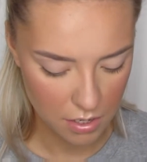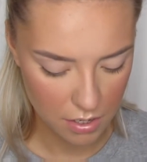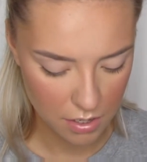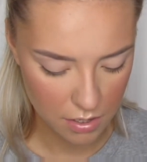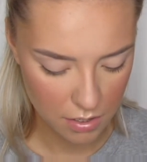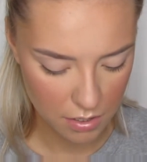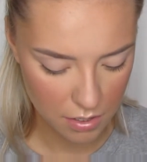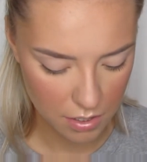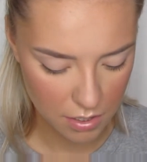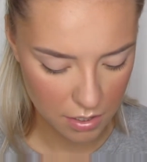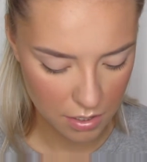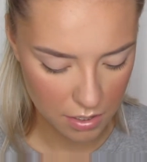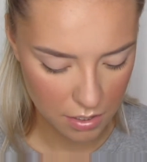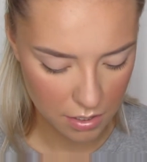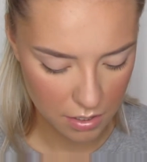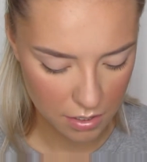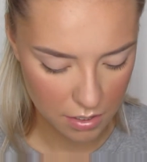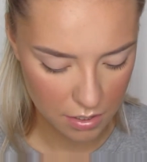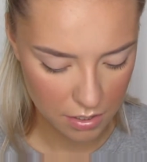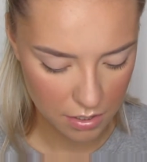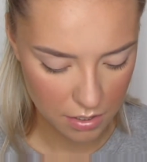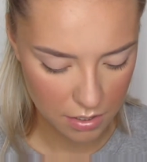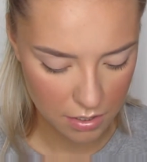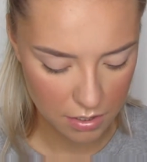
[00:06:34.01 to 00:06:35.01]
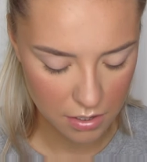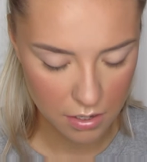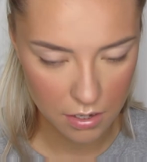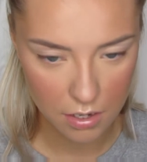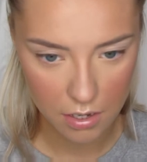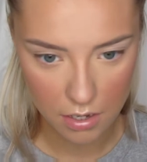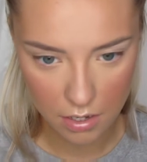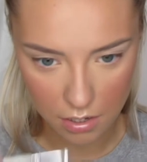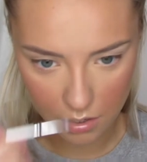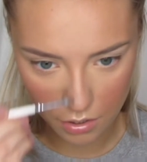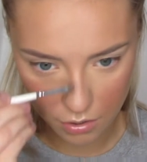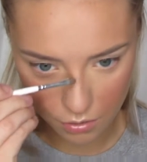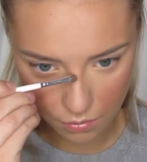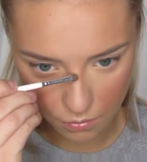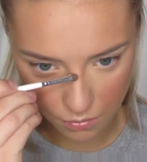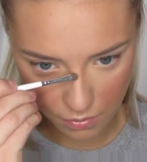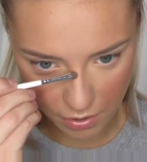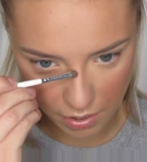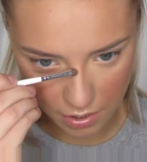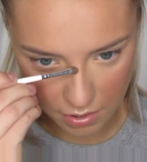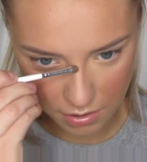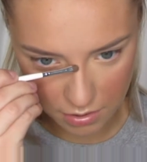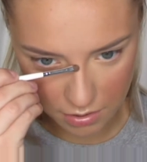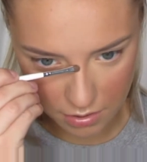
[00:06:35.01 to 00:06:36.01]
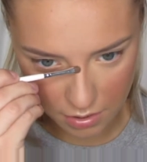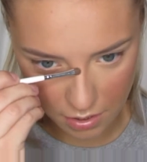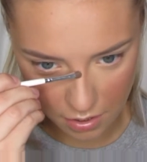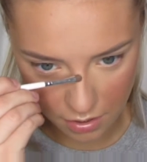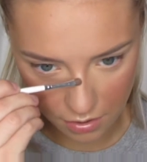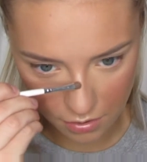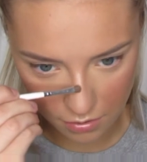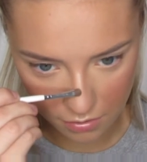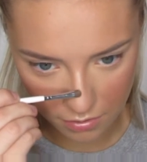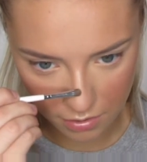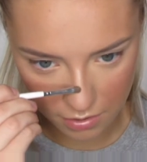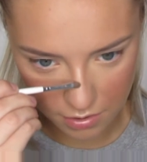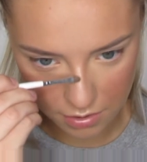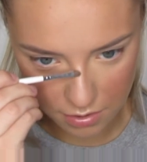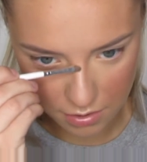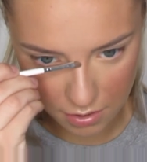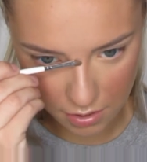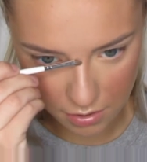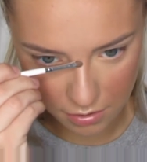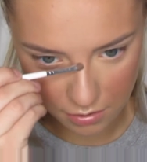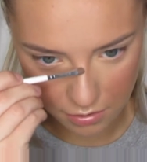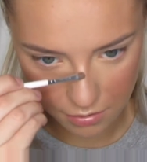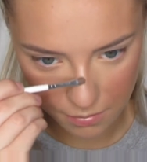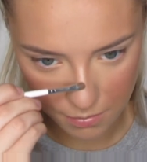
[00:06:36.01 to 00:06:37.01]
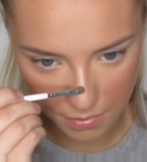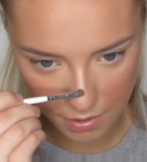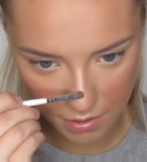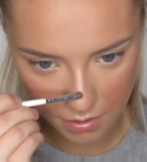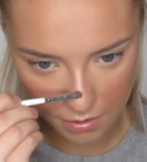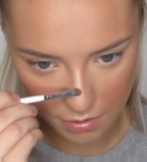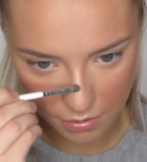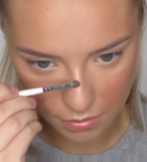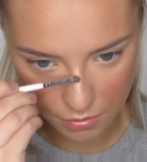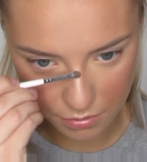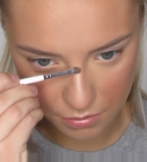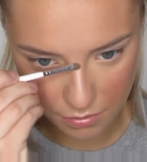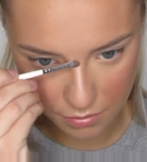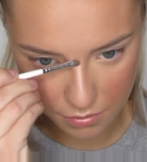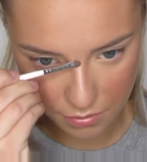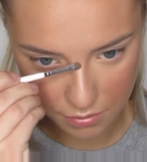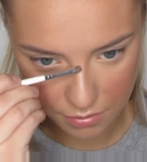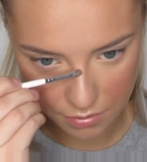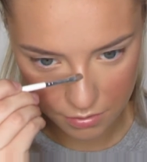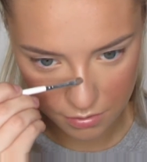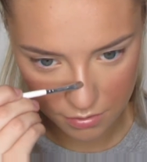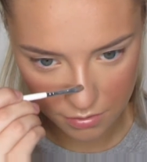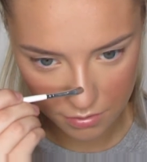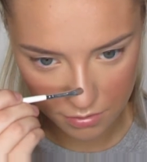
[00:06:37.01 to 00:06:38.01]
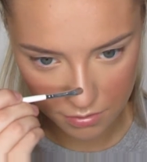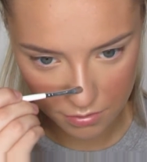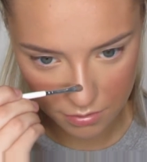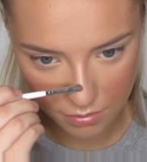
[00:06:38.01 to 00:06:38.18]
and then I go right down the center of my nose,